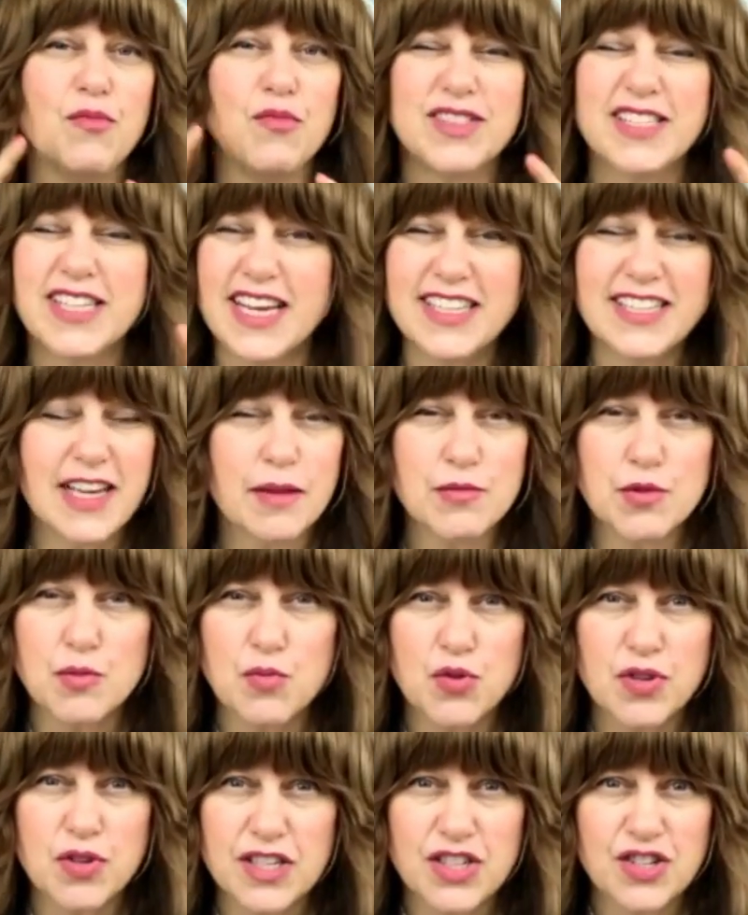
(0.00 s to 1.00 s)
10 times
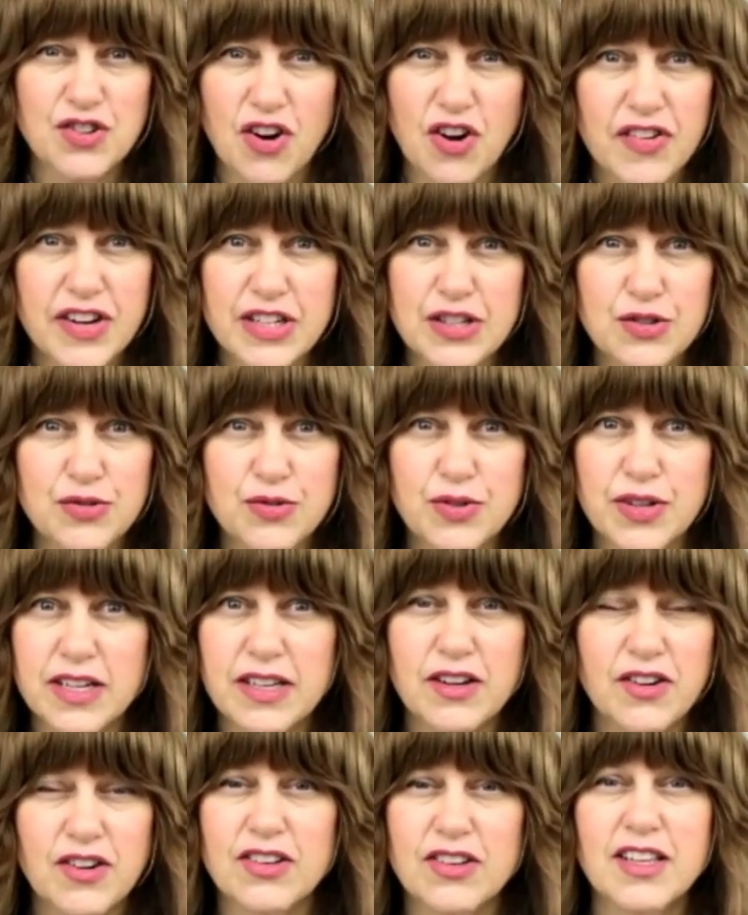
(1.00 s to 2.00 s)
more than you're already doing
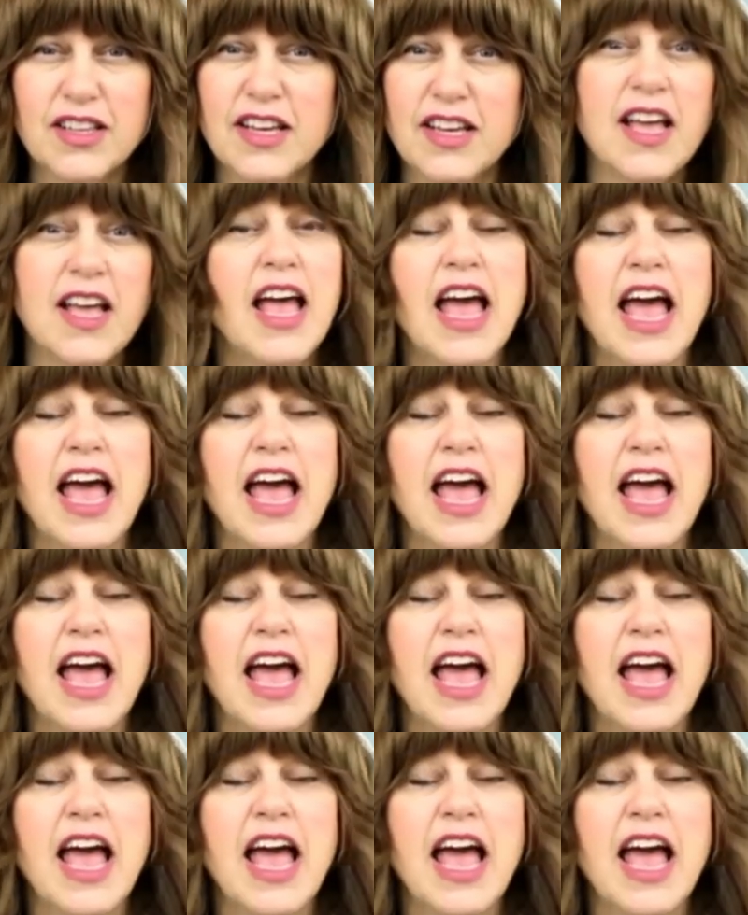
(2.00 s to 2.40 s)
currently.